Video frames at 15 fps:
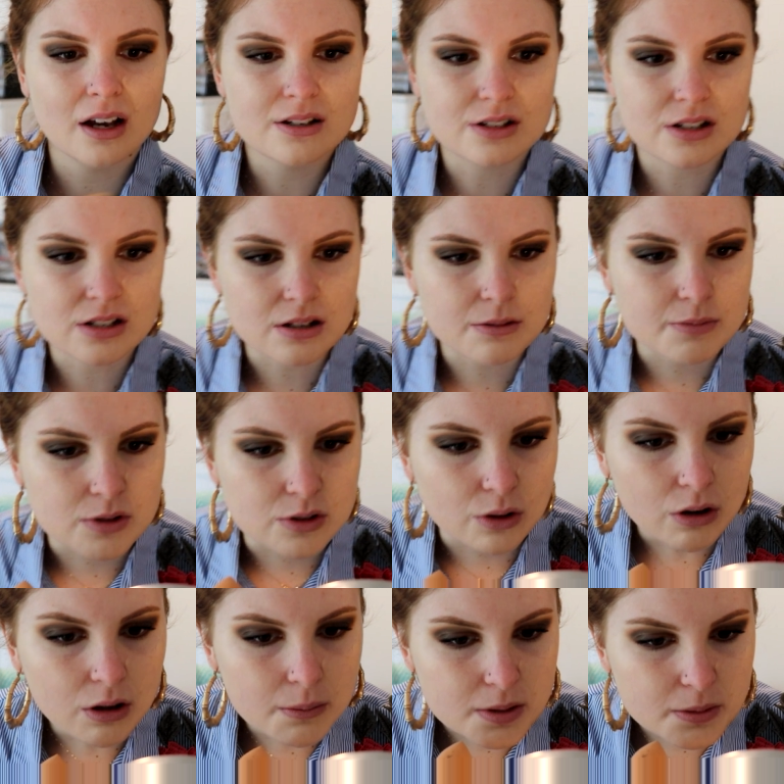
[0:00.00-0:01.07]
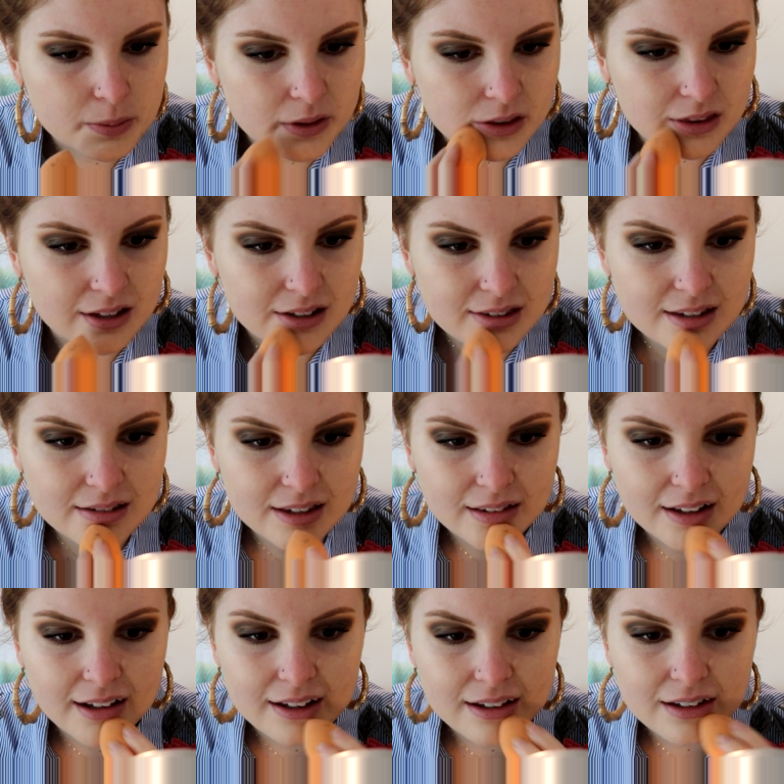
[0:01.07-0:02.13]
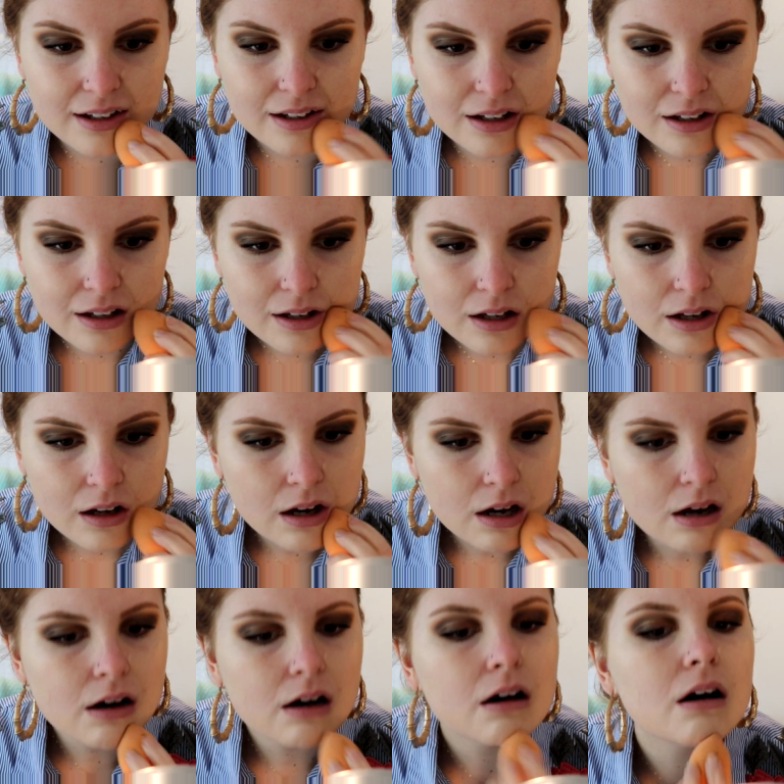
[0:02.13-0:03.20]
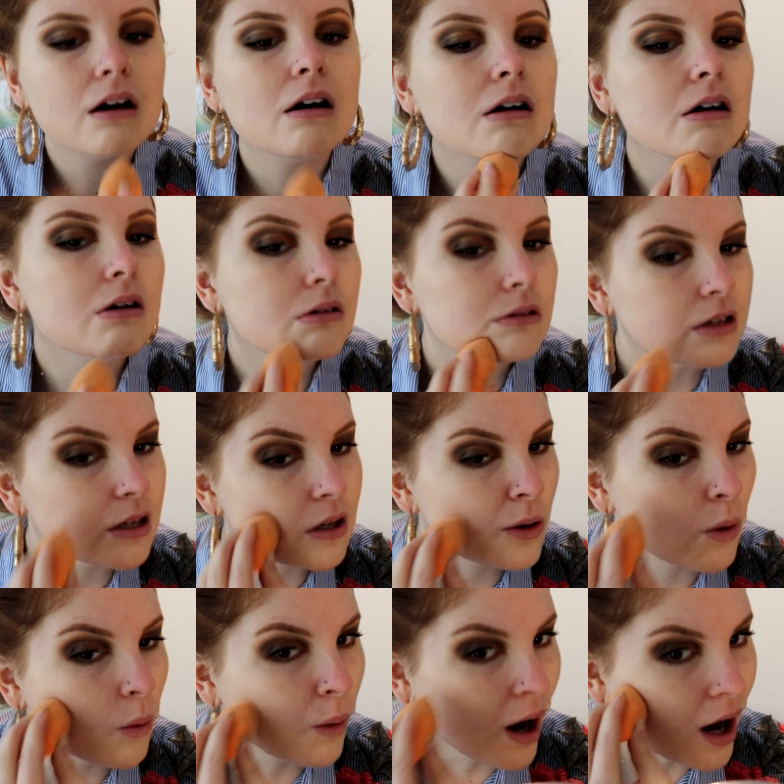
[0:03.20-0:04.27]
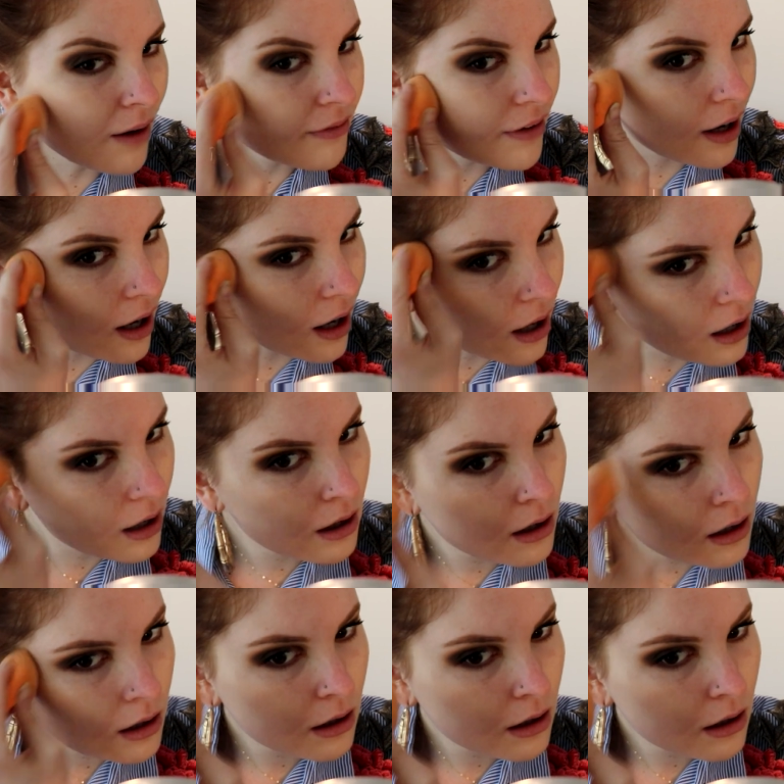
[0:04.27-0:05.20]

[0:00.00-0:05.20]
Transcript: absorbs. But this is like, holy guava.